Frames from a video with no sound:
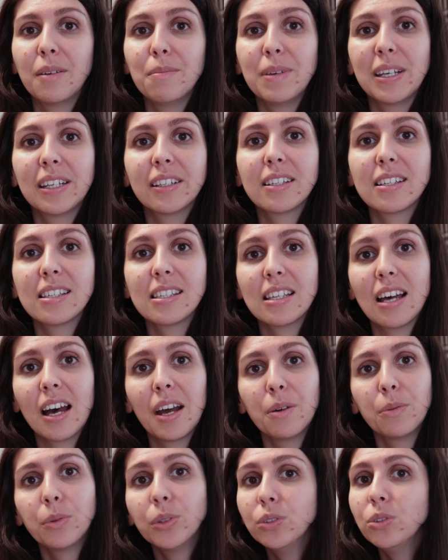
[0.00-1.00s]
because
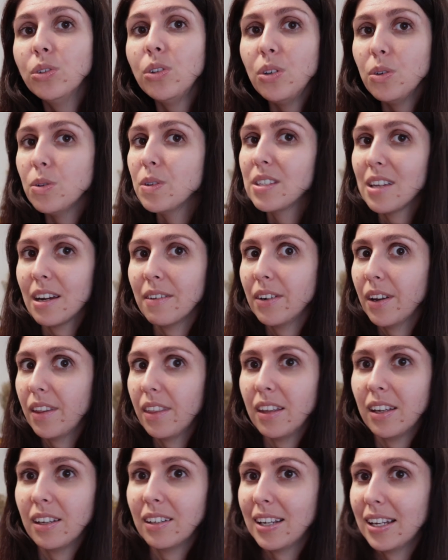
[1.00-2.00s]
I want to use
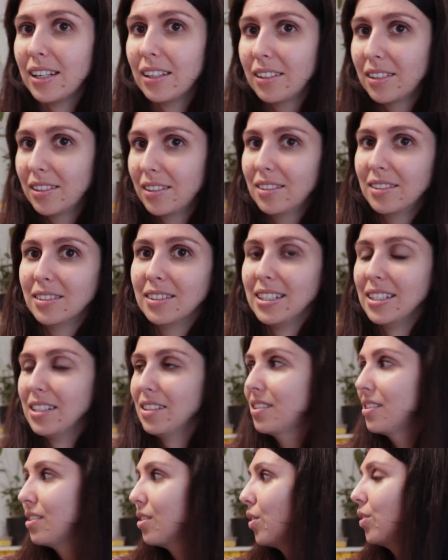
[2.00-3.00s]
everything that
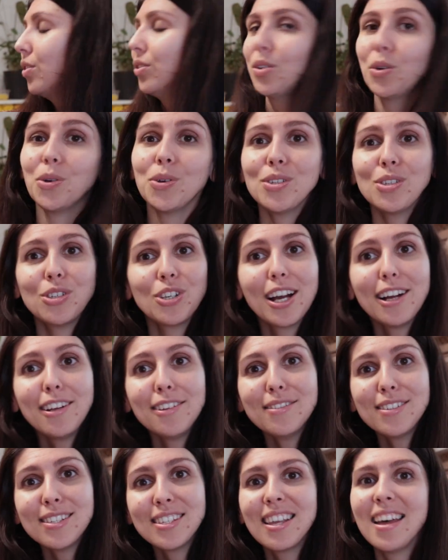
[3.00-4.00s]
is on those
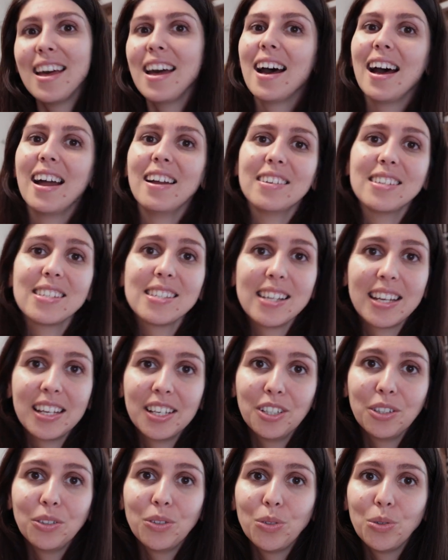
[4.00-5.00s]
shelves, I
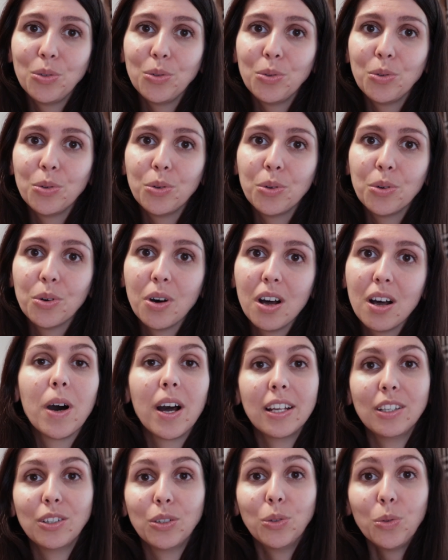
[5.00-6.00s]
decided to
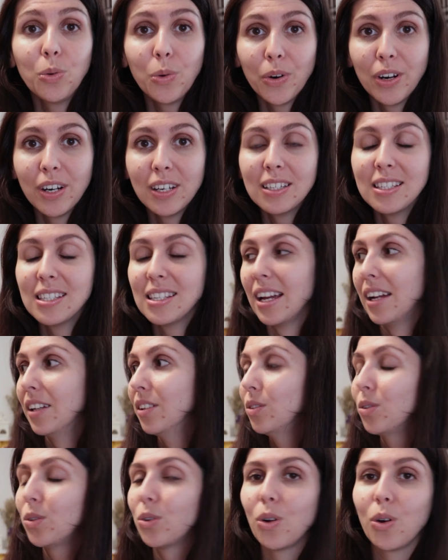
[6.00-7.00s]
buy the doors
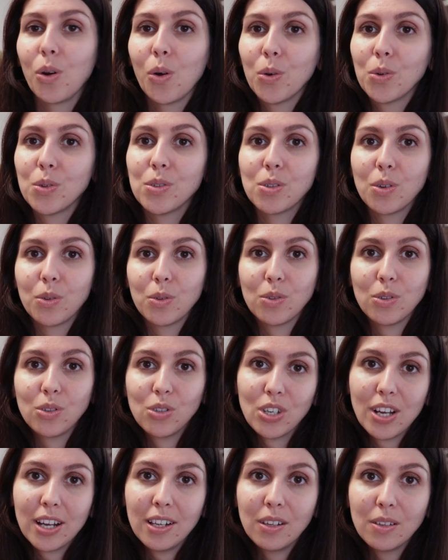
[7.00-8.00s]
and to close
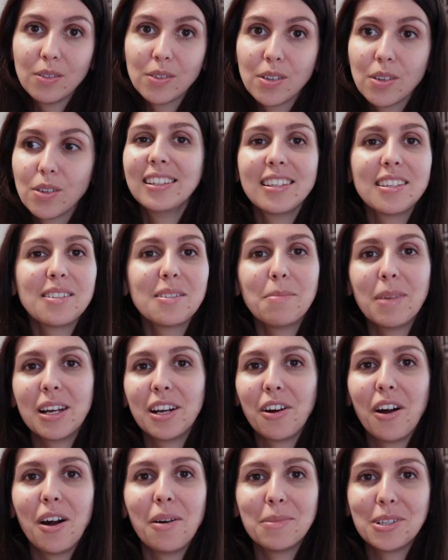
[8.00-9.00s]
those shelves. It doesn't
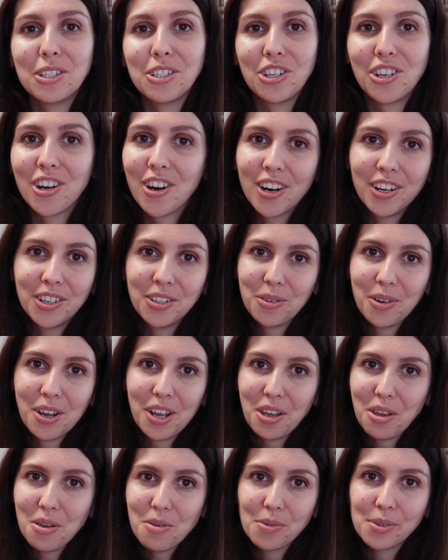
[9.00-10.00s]
matter how much yarn do I
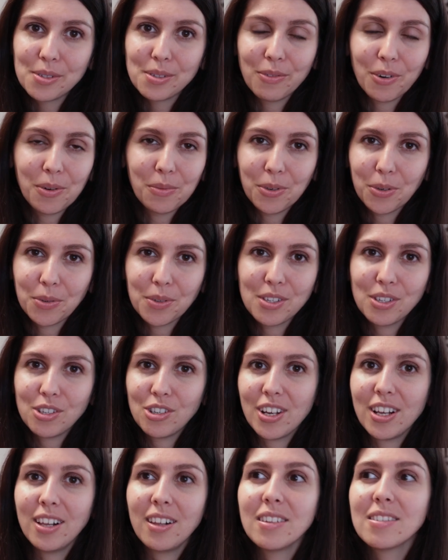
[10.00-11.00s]
use from those
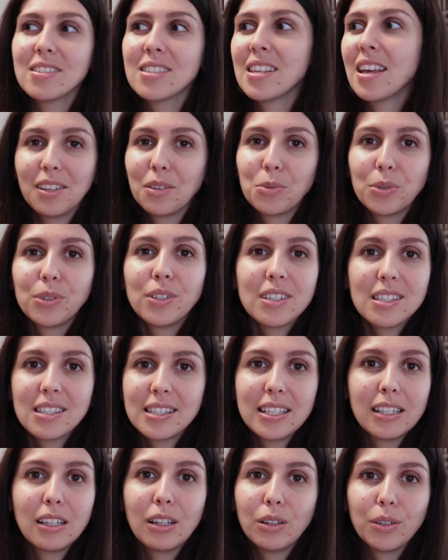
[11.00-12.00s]
shelves, it will
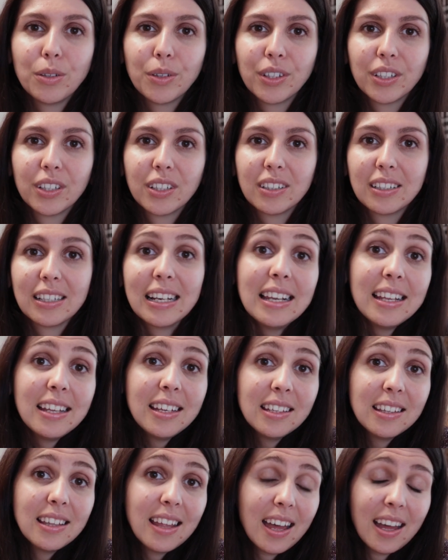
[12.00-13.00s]
still look
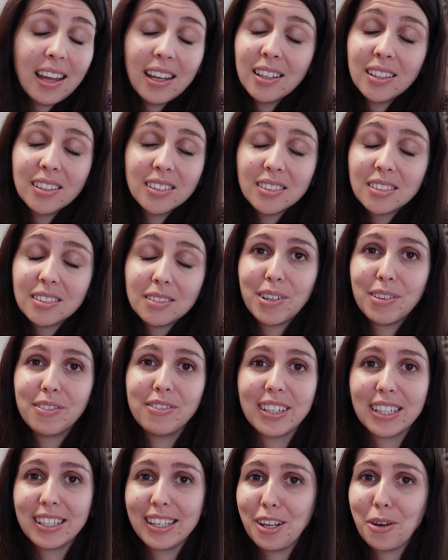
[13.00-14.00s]
clean and
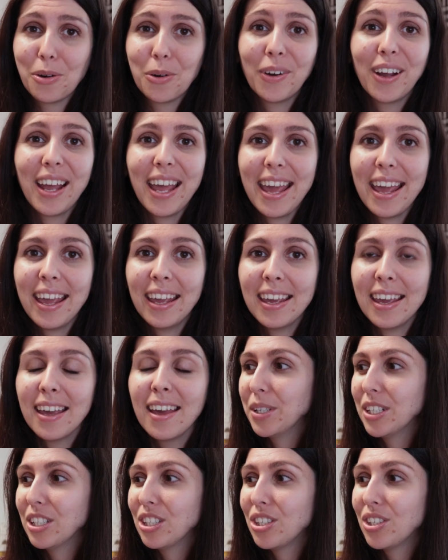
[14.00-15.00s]
perfectly okay,
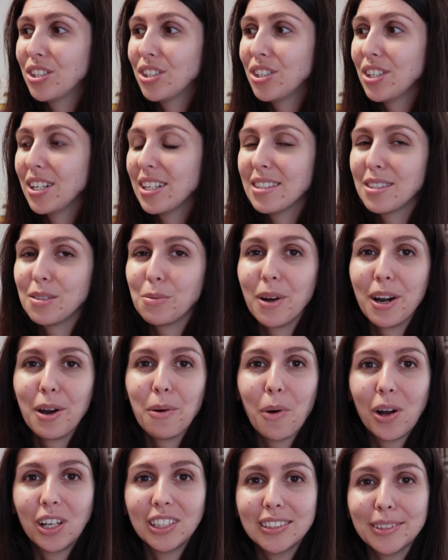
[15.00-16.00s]
which is what I
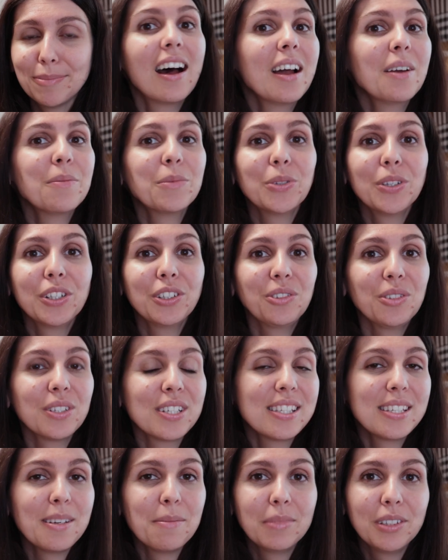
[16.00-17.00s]
want. I'm going to
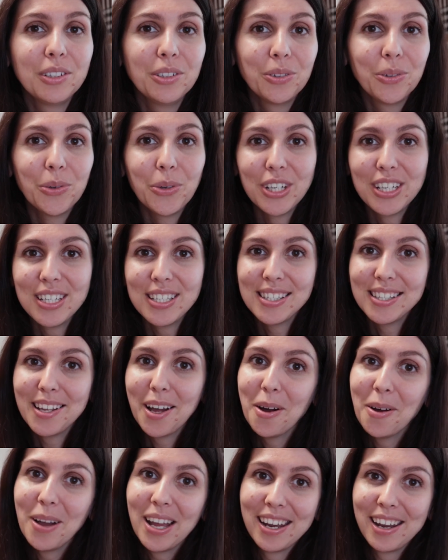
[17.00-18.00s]
assemble the doors
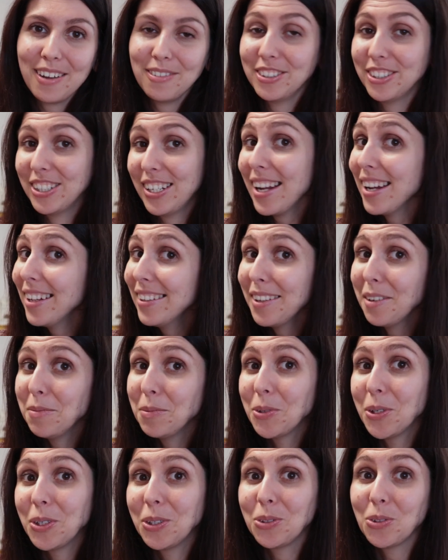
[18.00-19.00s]
now, and after that
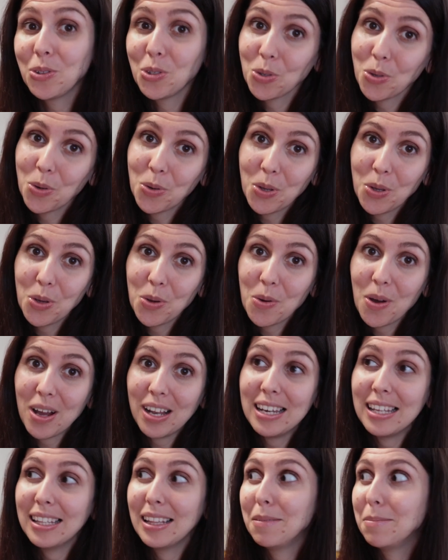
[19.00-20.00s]
I'm going to show you
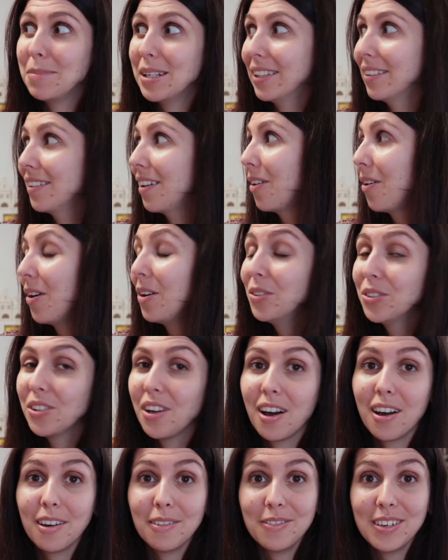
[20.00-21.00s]
a little bit around
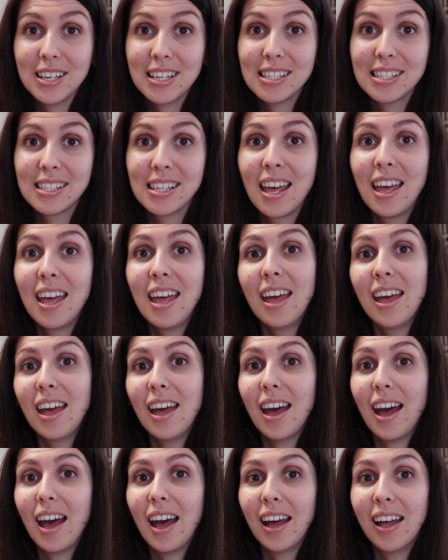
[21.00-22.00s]
the office
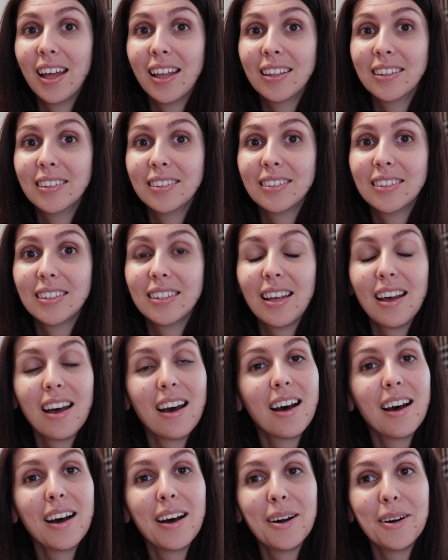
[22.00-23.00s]
and
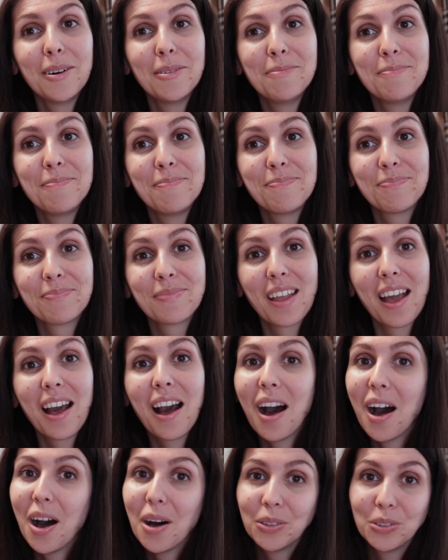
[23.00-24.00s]

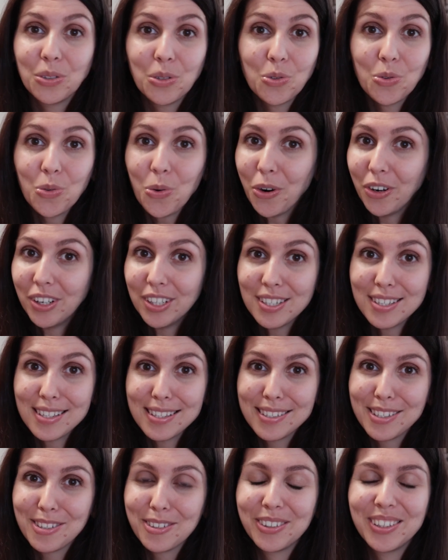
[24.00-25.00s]
how the
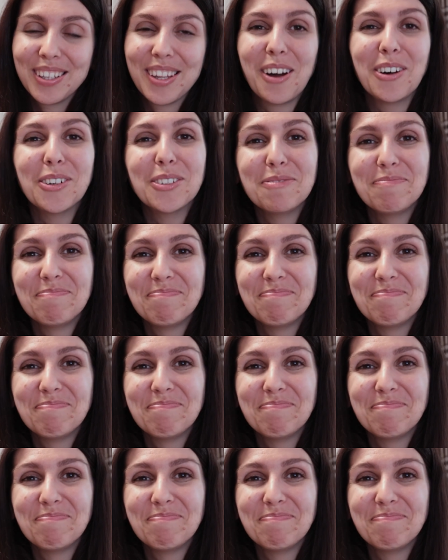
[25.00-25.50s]
drawers look now.